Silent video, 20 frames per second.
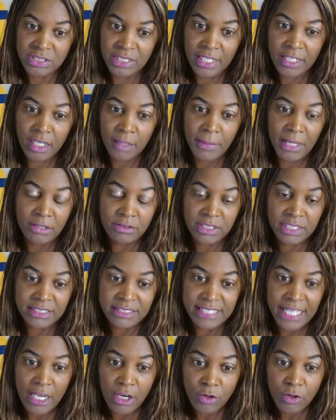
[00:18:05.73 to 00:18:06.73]
like about the
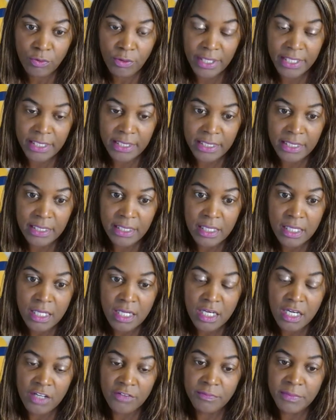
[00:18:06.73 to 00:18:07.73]
downgrading
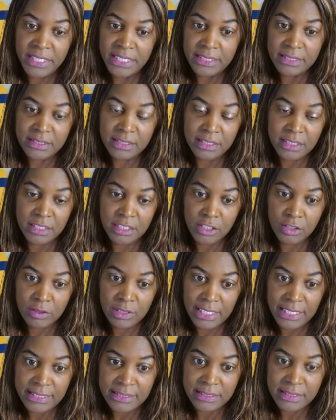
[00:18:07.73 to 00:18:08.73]
of many CDO
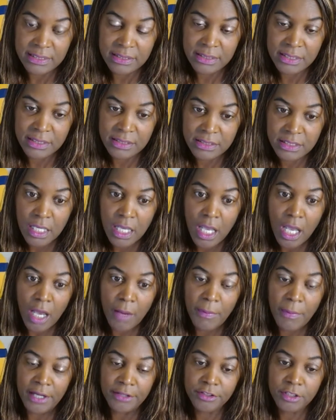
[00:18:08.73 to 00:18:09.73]
licenses,
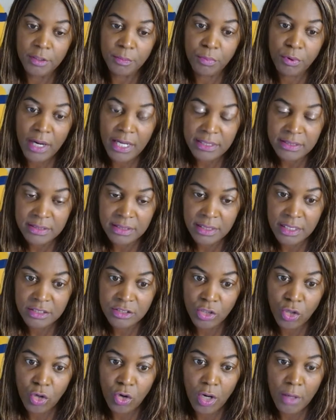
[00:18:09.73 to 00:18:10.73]
about the
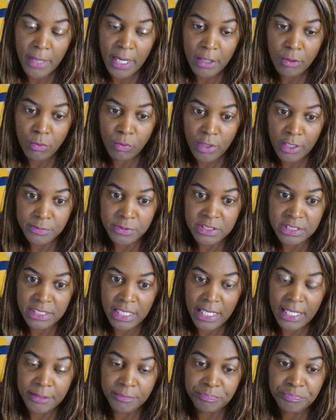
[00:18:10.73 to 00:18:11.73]
process on my
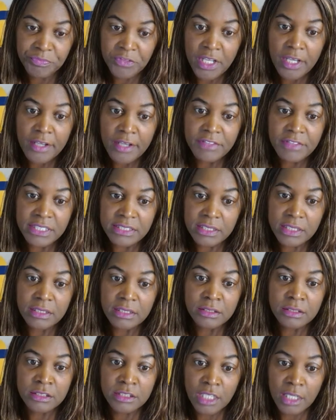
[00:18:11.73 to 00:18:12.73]
website.
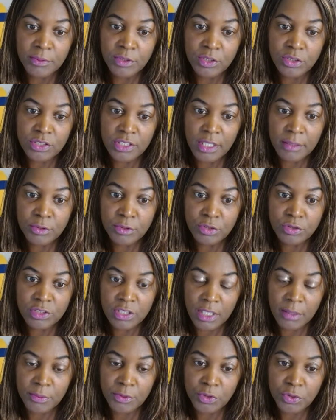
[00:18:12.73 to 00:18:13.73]
Visit
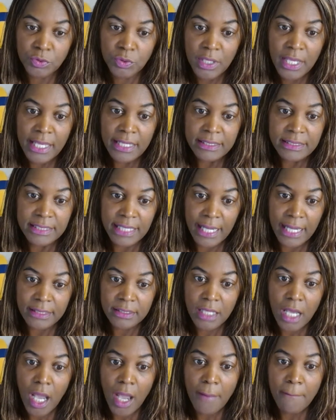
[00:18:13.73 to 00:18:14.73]

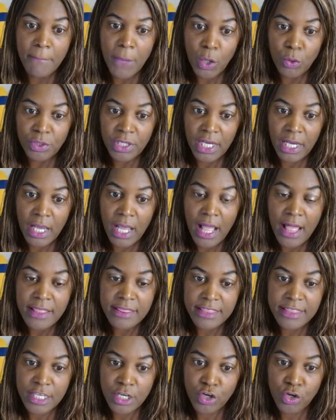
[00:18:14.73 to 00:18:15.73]

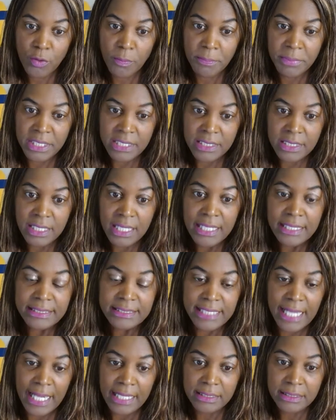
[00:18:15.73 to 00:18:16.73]

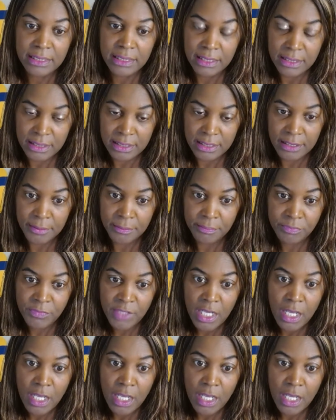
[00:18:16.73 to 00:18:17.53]
www.monatherapy.com.